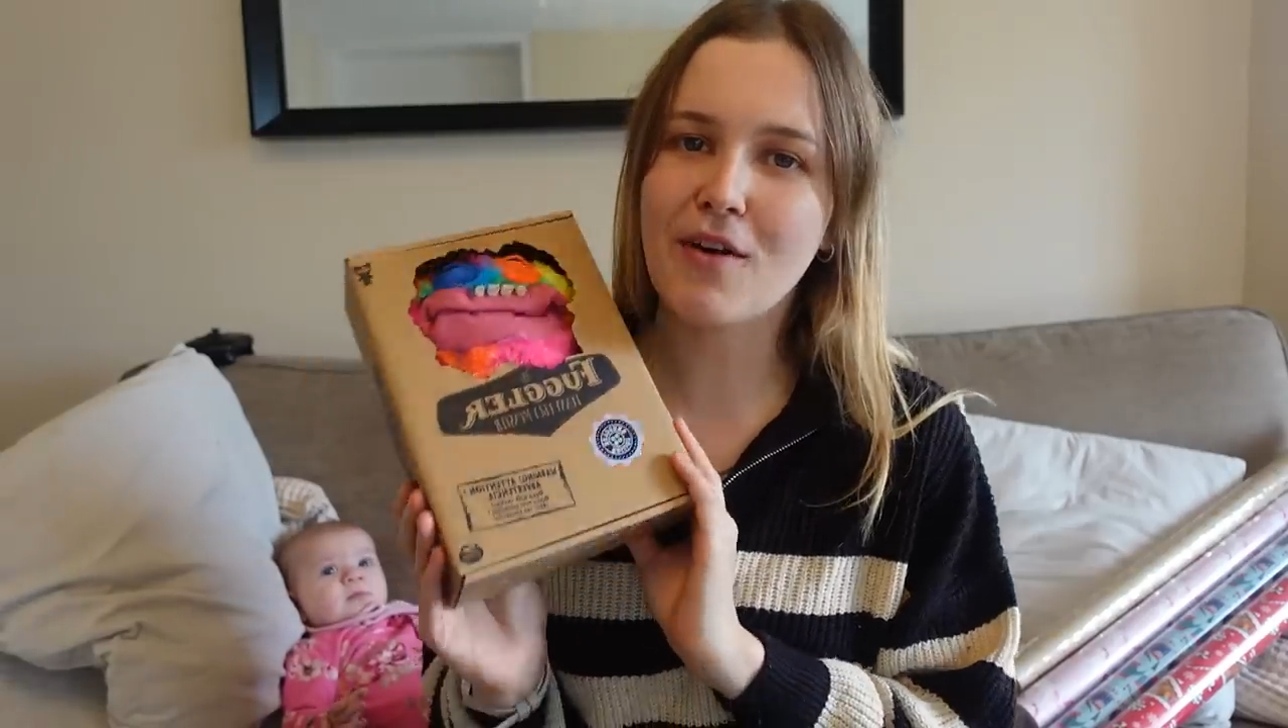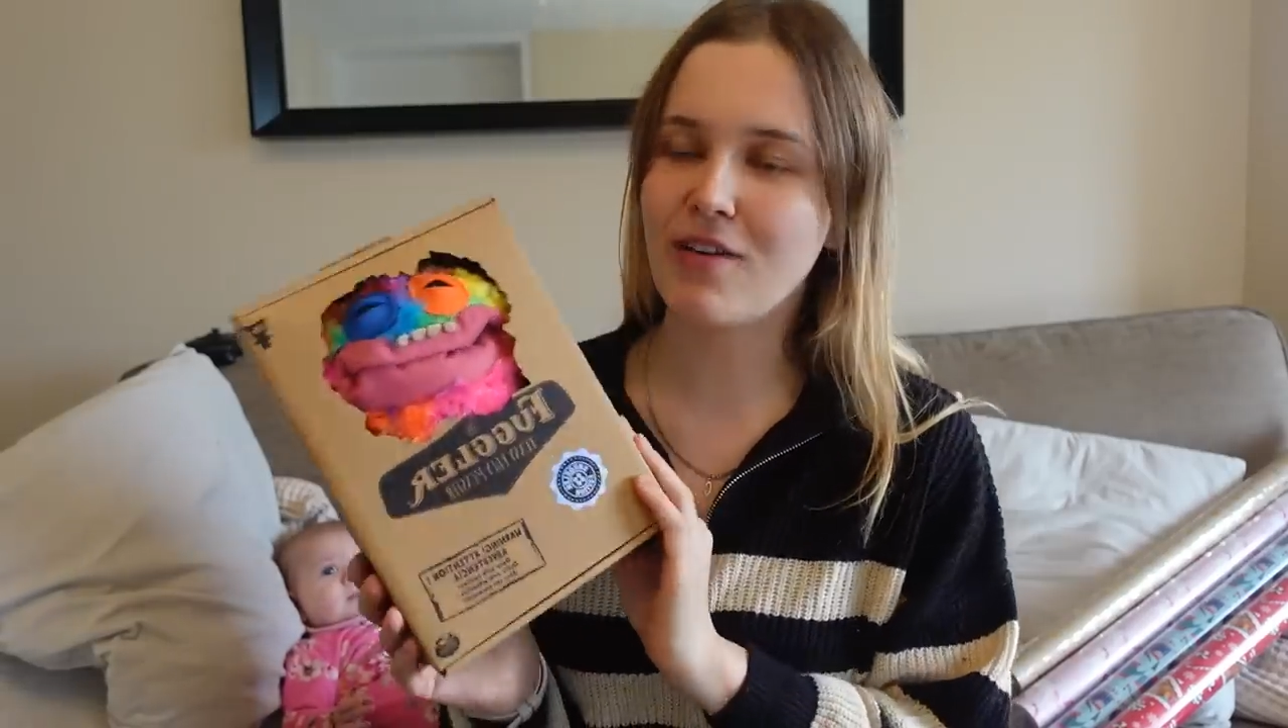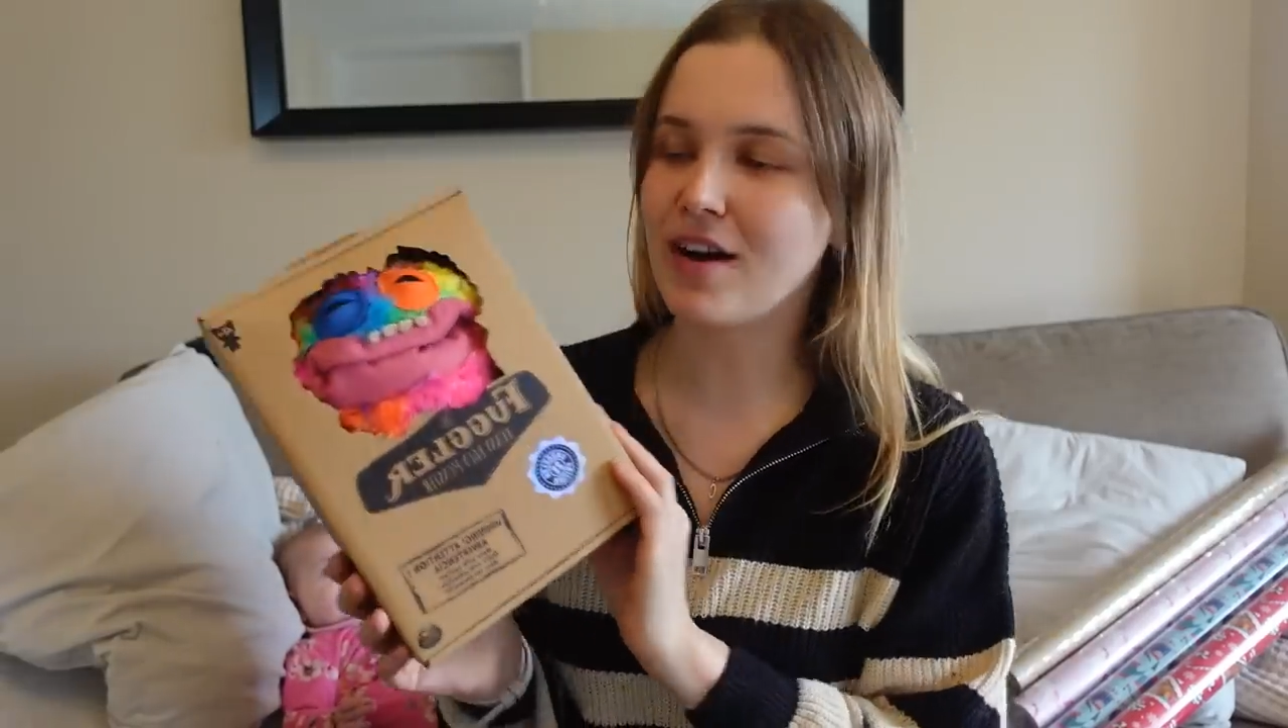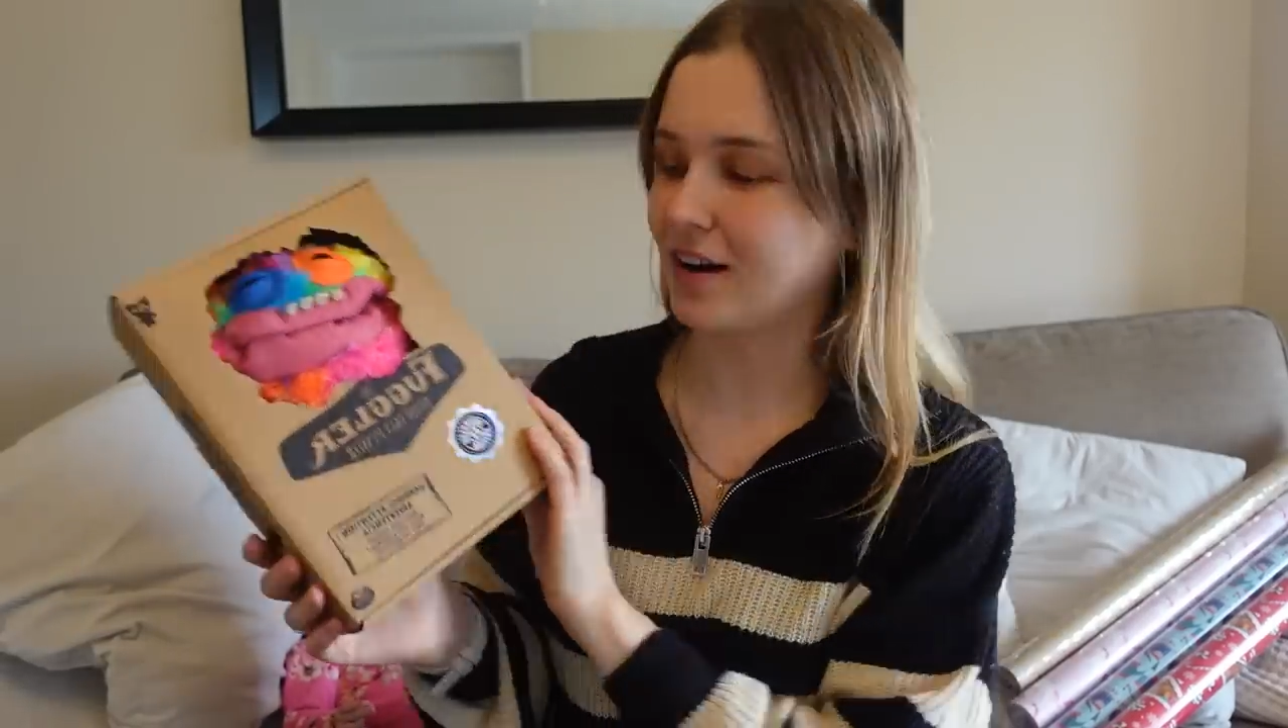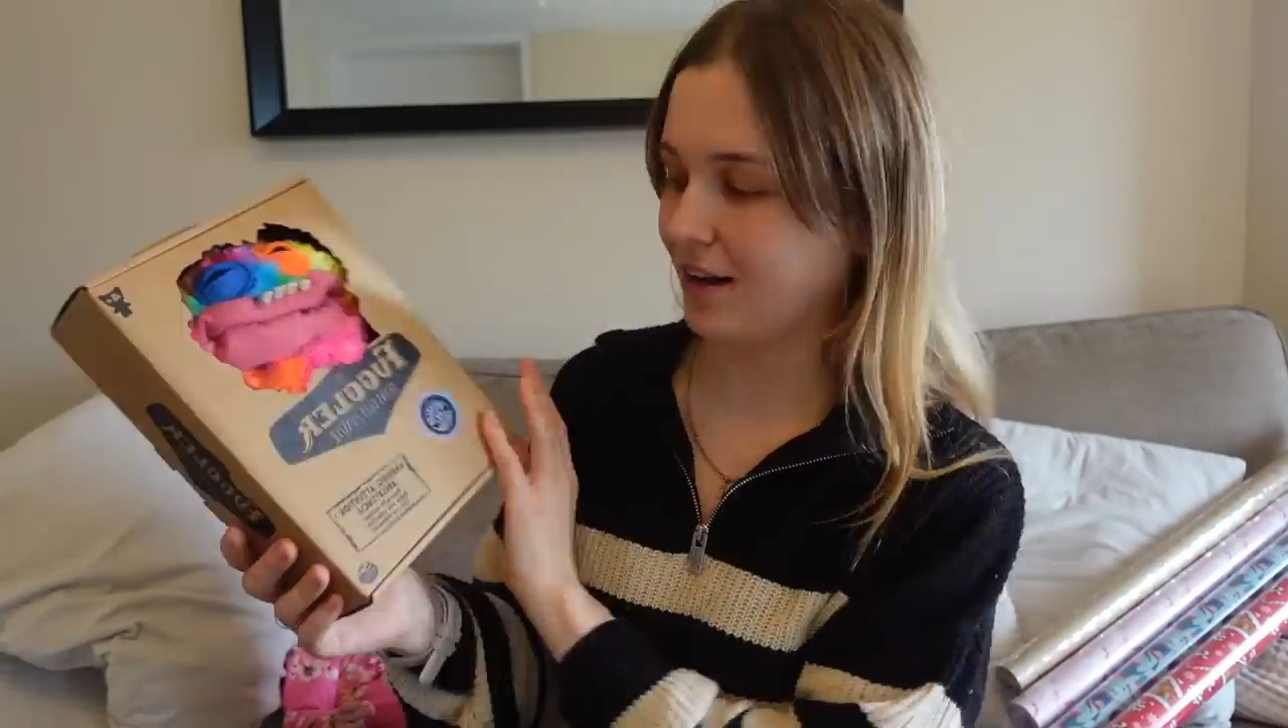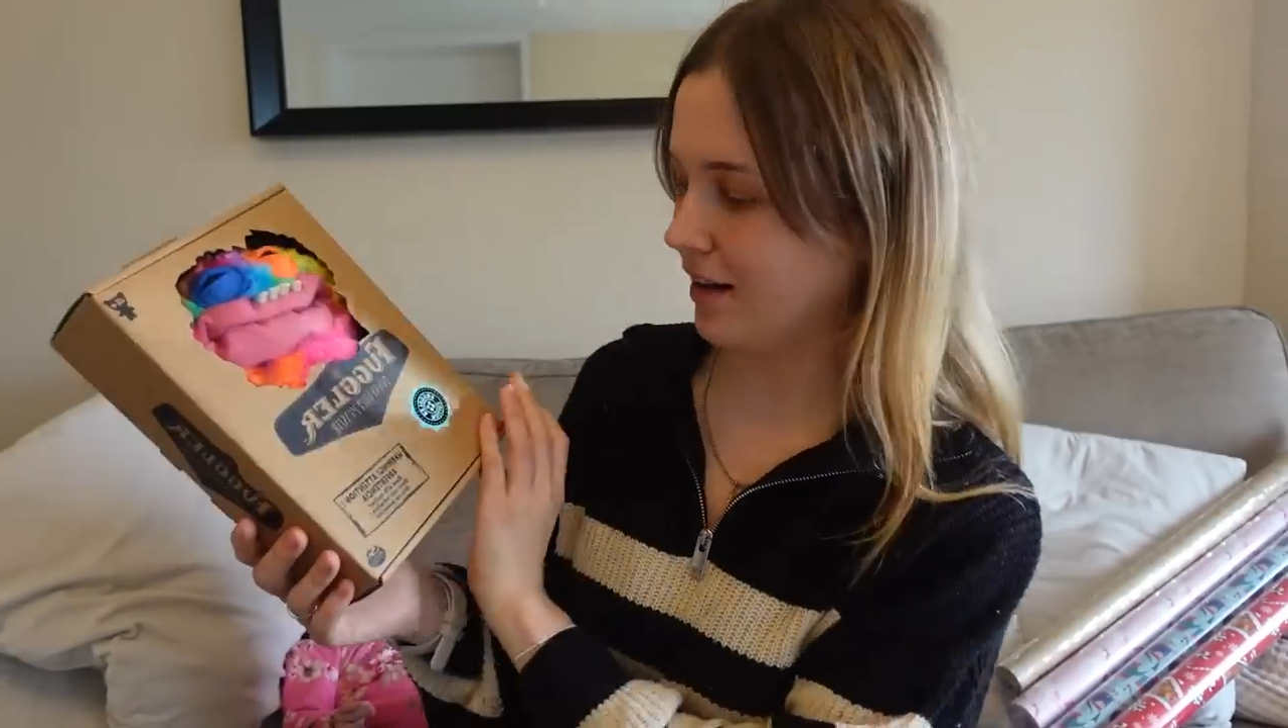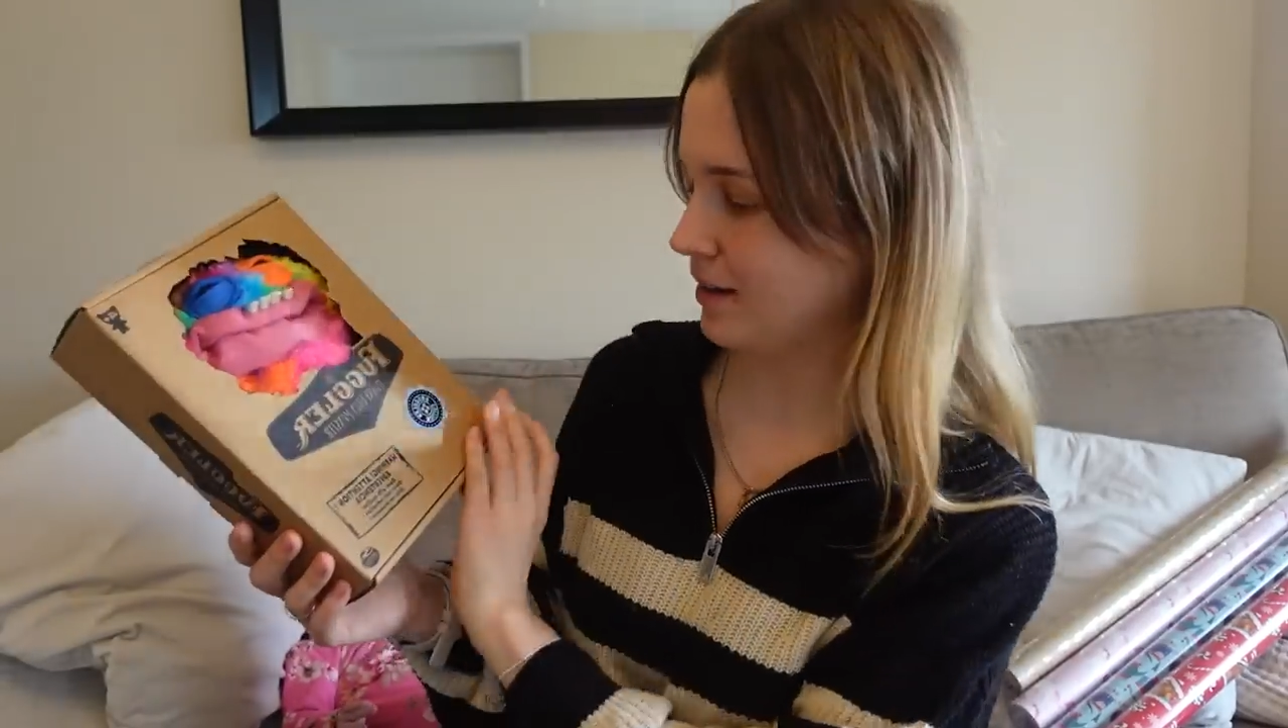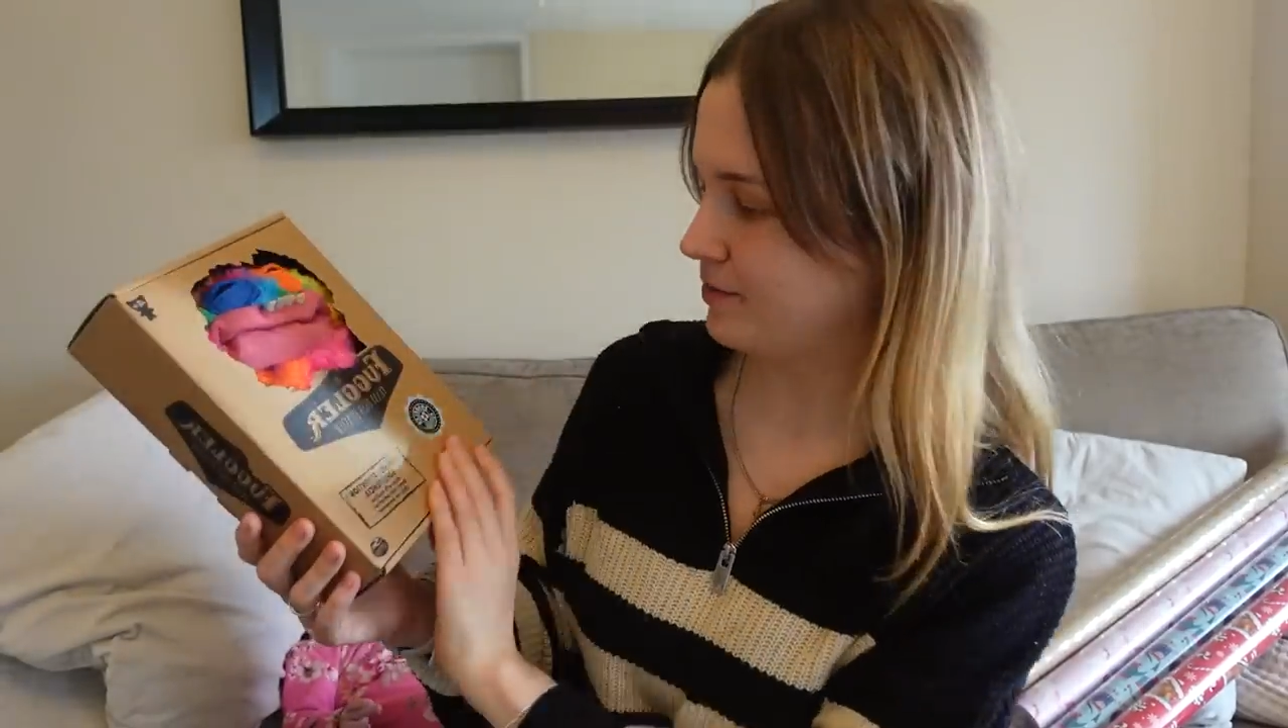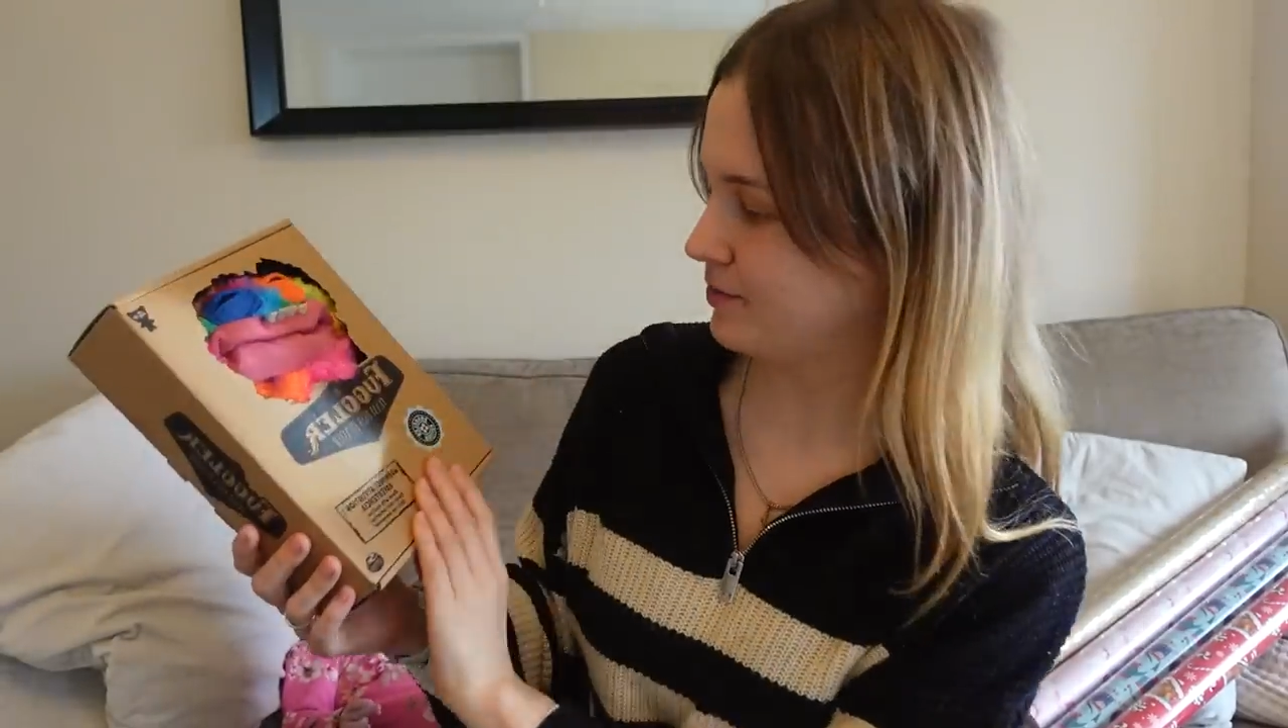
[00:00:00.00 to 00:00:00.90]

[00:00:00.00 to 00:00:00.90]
A Fuggler.